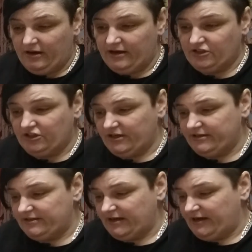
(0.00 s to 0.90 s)
It's
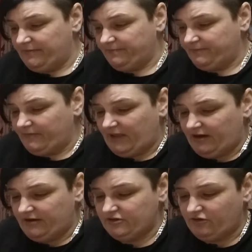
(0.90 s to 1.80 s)
just, um,
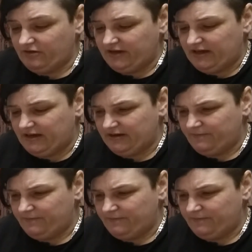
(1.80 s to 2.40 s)
it's got like